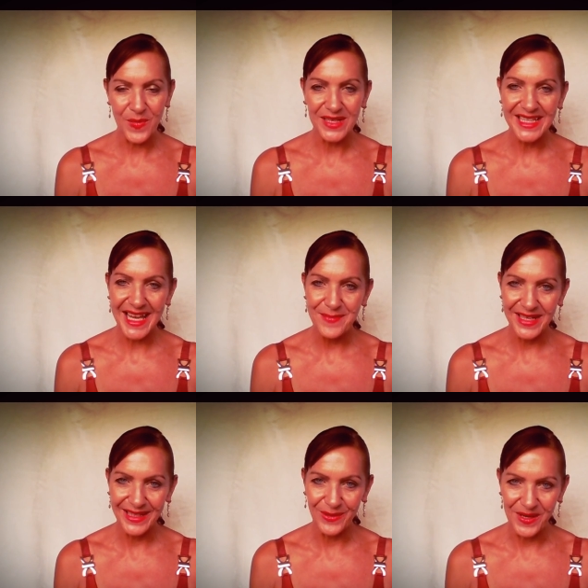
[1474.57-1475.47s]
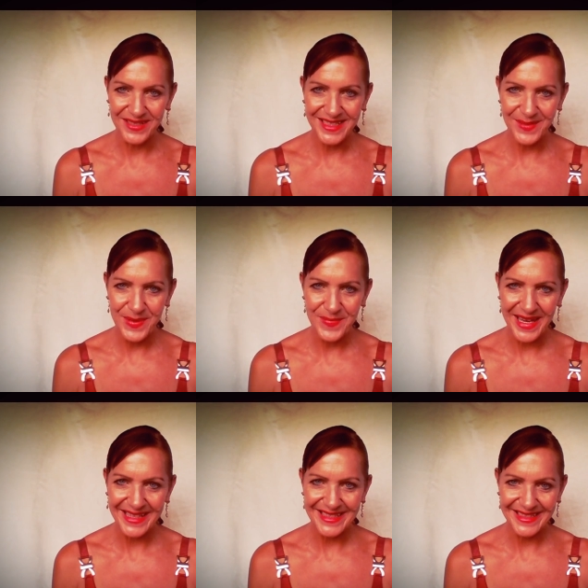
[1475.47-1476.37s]
Might take me a little while, so just be
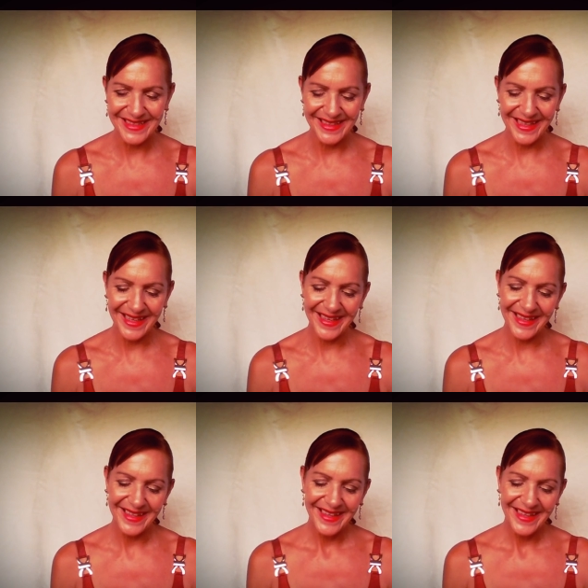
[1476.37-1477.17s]
patient, yeah?